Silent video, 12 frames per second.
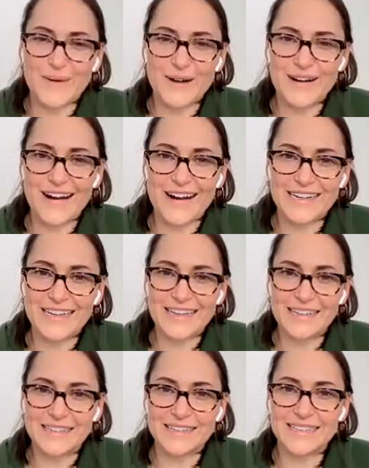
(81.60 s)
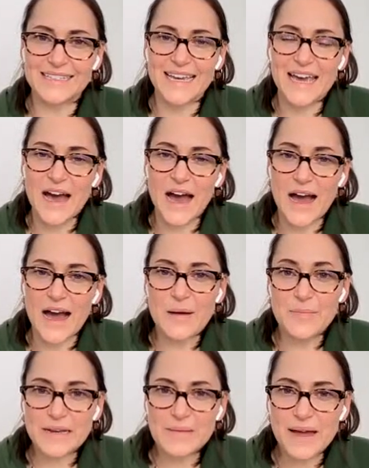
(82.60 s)
our audience
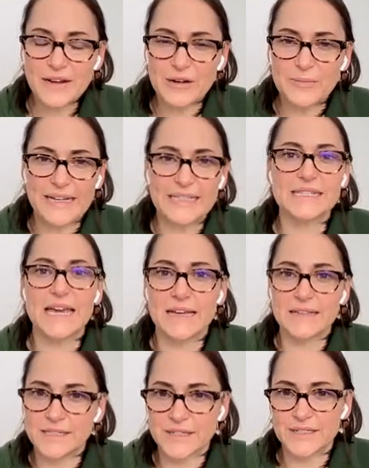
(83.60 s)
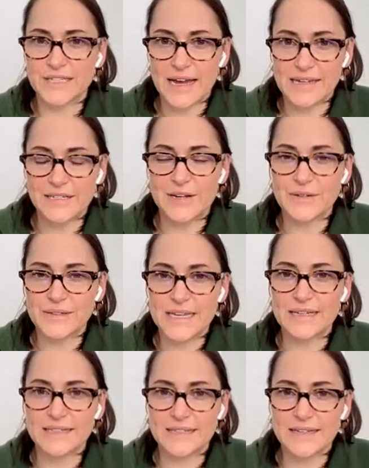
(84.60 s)
a bit about your breast cancer
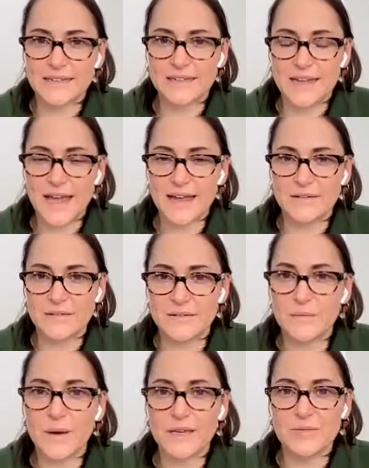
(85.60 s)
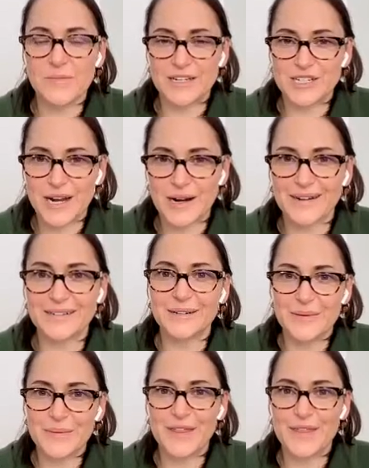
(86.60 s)
diagnosis and what you might
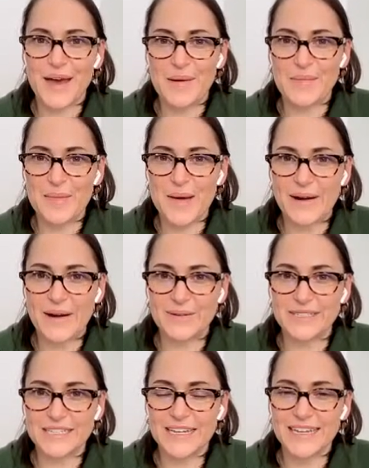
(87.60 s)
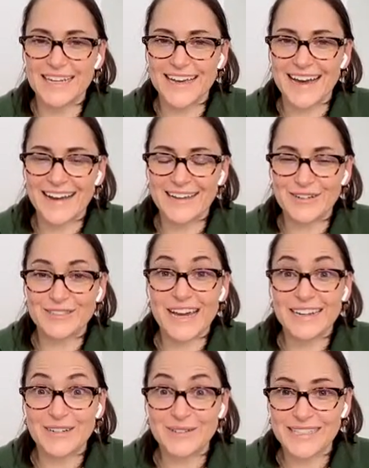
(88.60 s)
share with them about your
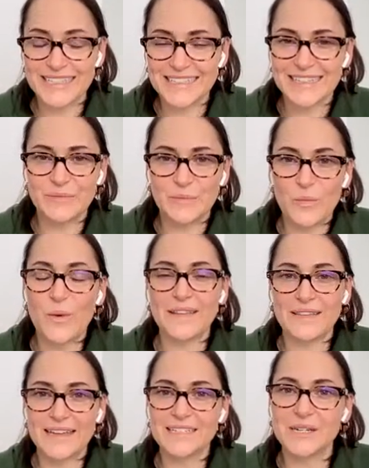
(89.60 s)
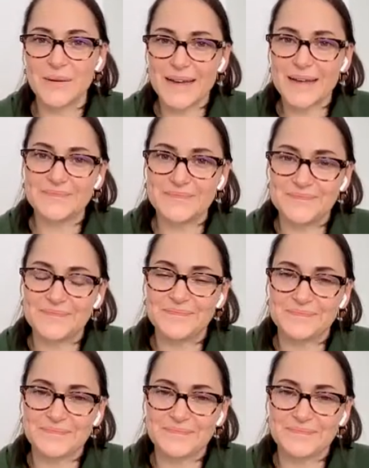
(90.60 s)
diagnosis and what led to it.